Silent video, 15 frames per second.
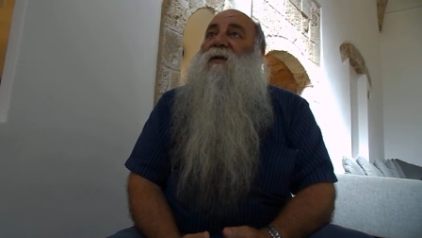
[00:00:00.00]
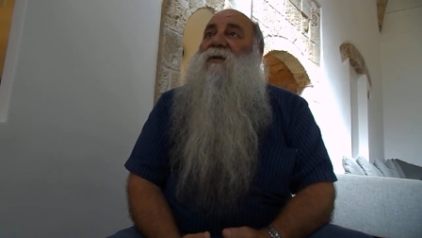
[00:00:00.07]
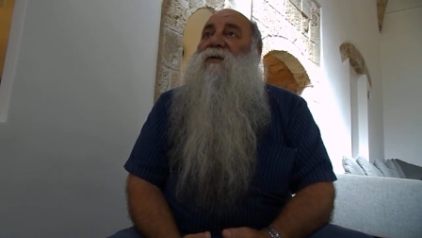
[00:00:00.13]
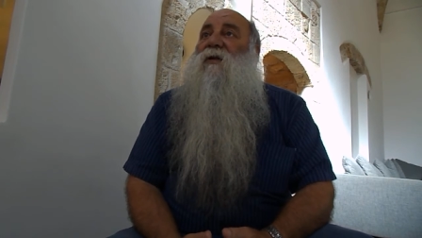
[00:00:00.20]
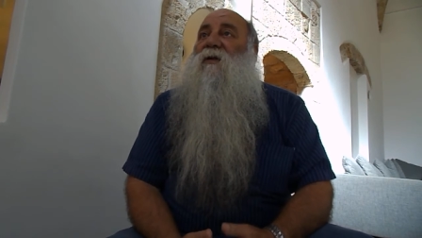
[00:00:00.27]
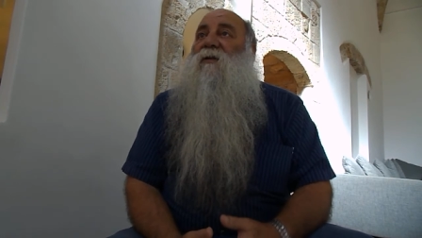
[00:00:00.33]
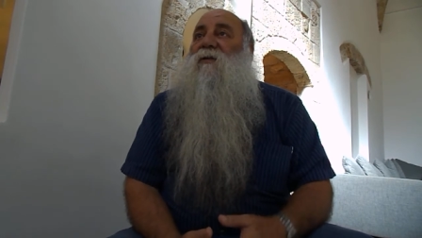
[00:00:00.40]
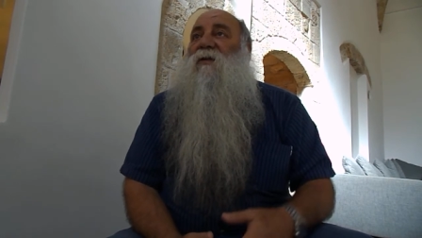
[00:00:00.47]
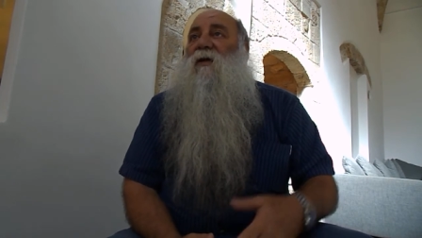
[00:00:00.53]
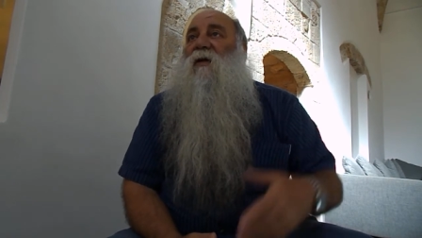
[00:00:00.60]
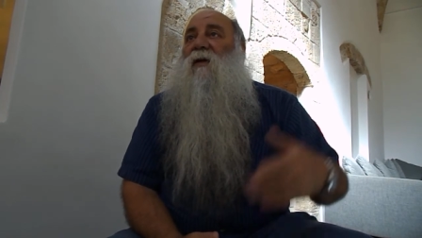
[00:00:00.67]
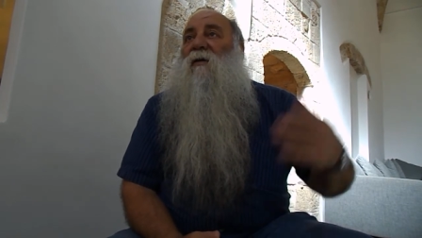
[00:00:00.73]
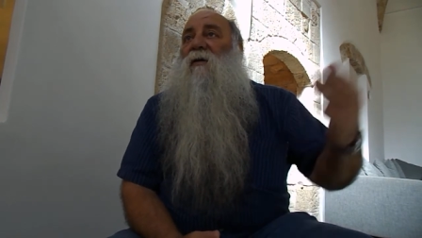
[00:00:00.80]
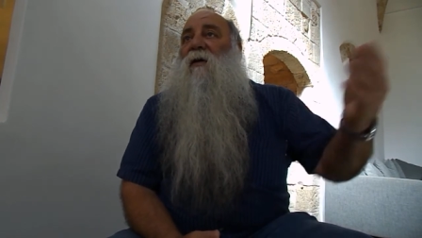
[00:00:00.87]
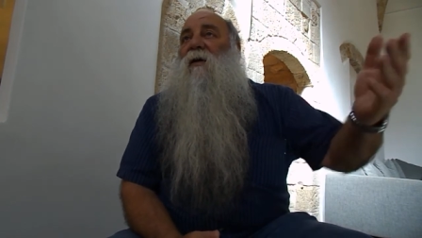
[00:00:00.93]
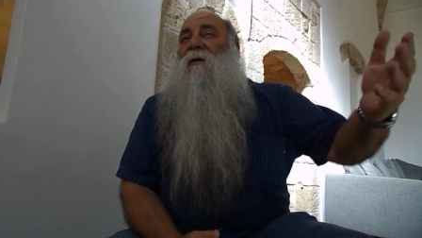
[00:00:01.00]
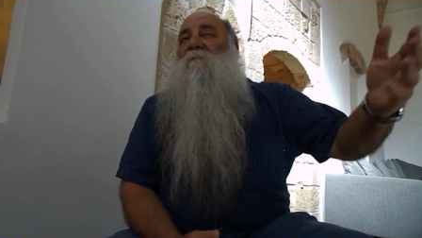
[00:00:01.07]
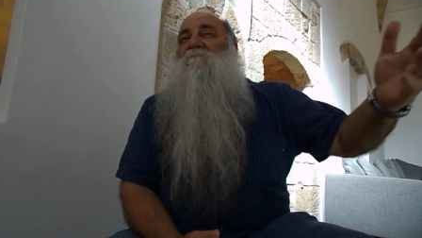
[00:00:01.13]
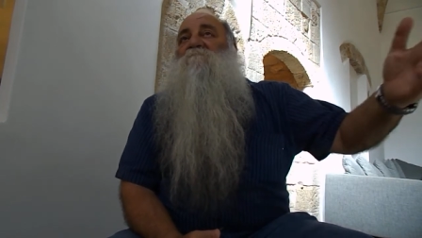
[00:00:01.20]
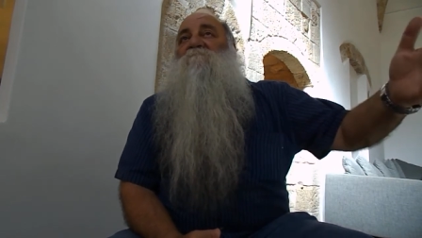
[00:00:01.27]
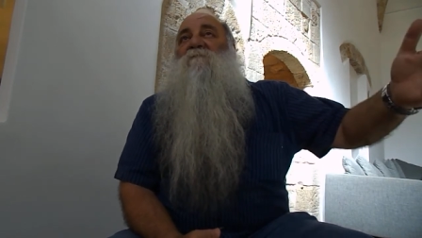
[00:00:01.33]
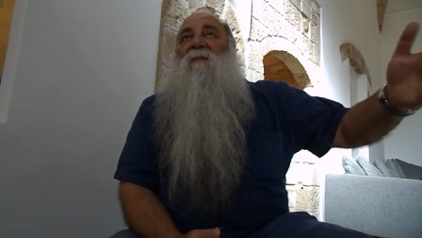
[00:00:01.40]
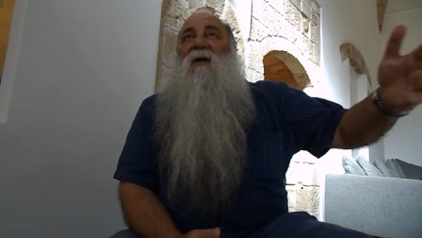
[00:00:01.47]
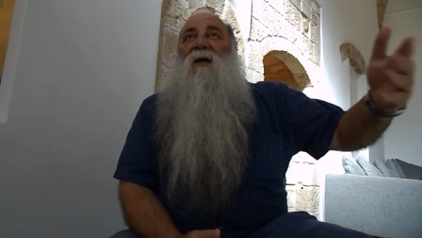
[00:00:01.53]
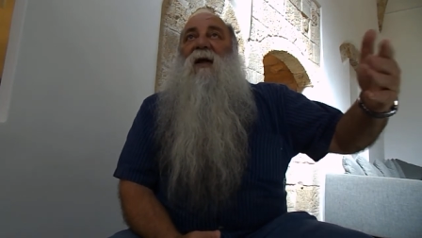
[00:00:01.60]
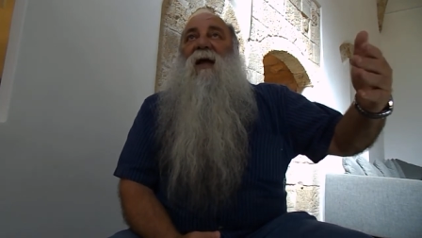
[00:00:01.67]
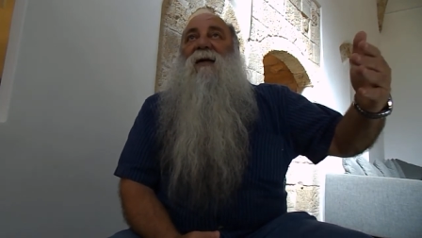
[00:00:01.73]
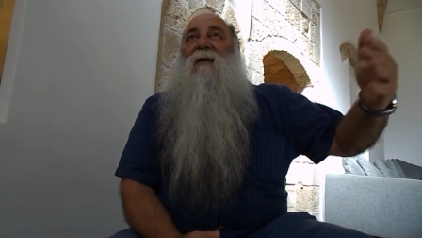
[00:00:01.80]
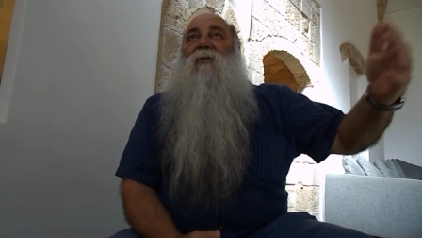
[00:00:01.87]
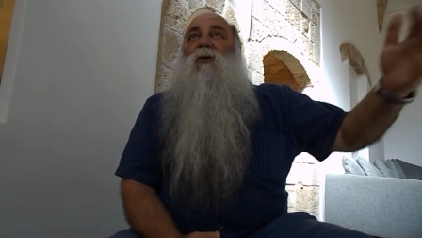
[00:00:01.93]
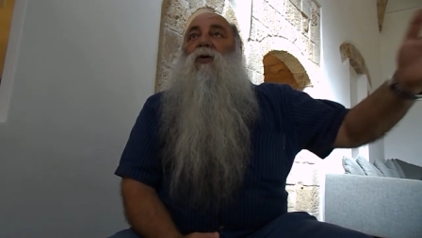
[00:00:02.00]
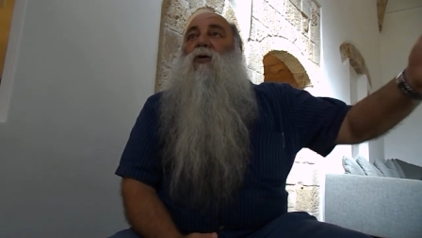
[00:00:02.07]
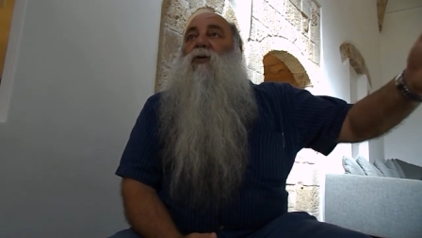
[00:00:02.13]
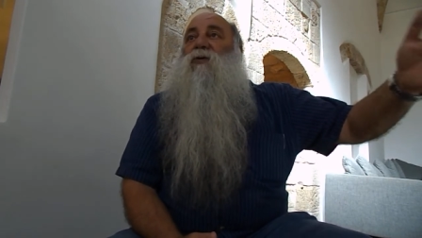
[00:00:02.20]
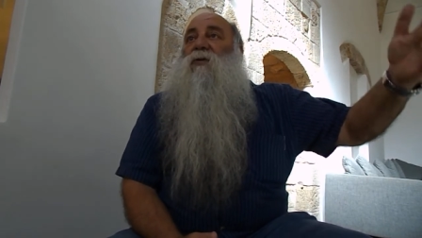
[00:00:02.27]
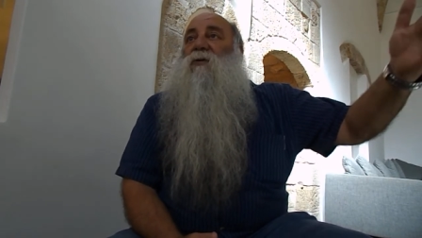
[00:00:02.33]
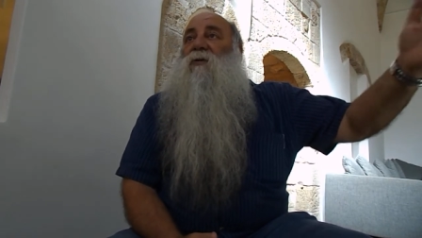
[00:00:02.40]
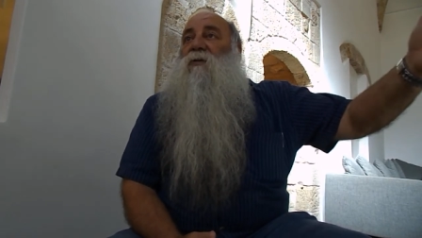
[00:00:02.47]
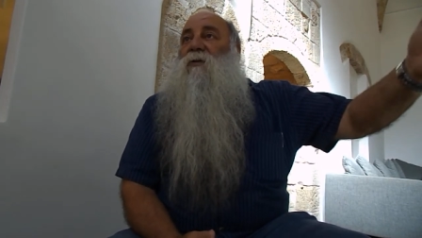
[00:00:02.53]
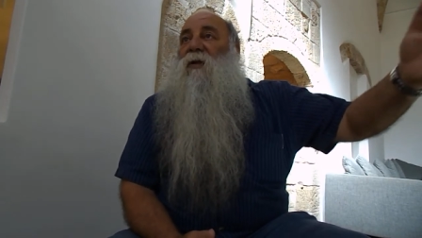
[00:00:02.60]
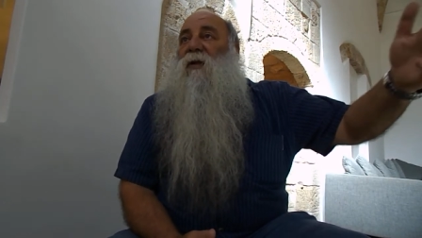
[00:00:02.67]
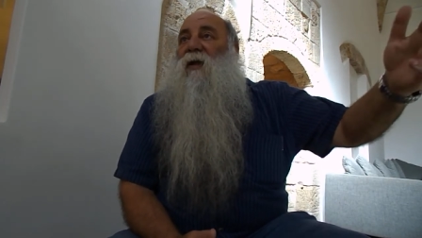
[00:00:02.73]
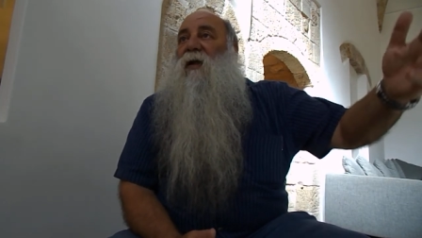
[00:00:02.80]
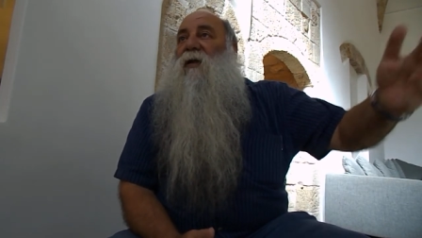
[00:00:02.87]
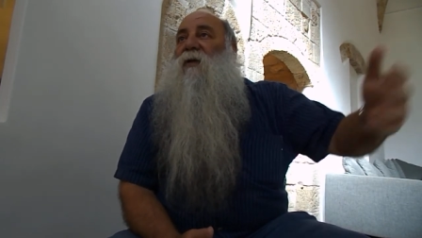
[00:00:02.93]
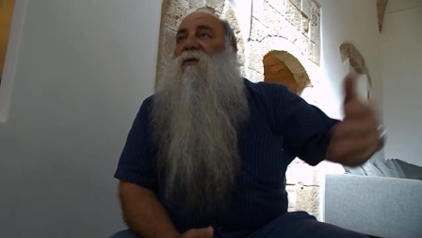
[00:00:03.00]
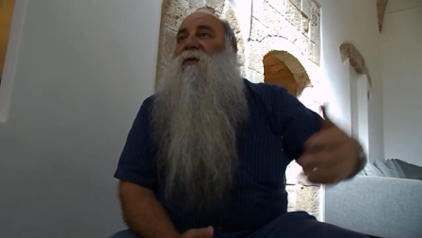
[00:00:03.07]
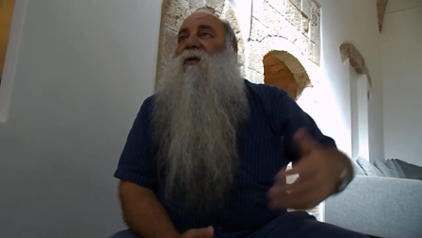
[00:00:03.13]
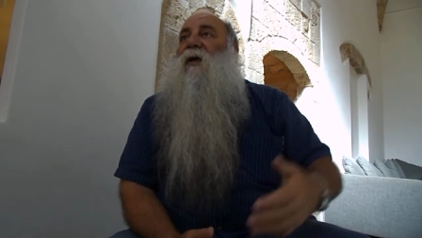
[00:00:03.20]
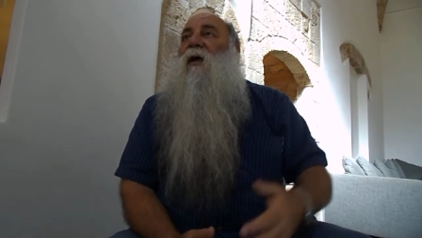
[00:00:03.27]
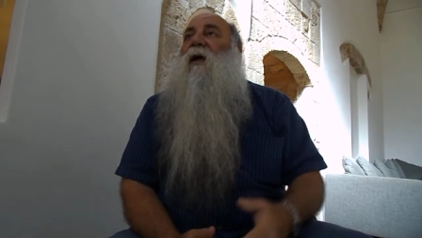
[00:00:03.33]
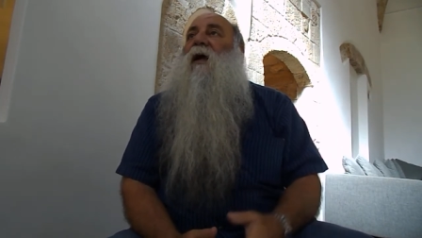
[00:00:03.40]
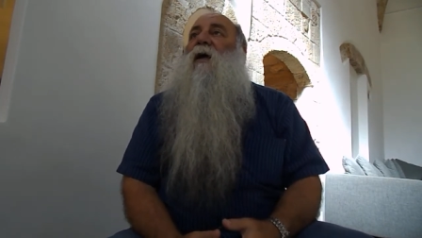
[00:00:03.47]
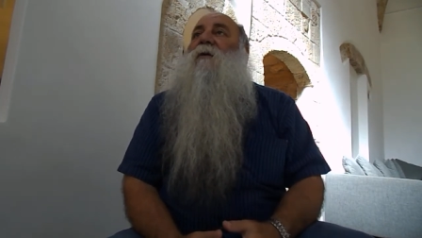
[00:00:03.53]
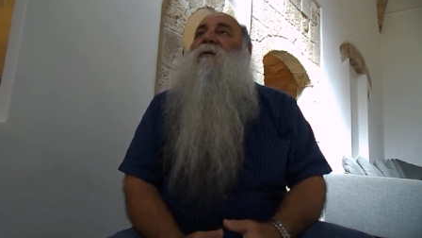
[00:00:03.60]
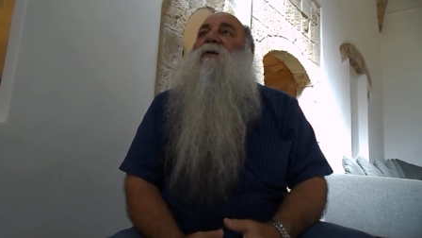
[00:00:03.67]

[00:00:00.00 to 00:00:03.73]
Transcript: Is a, is a like a lord, a distinguished person,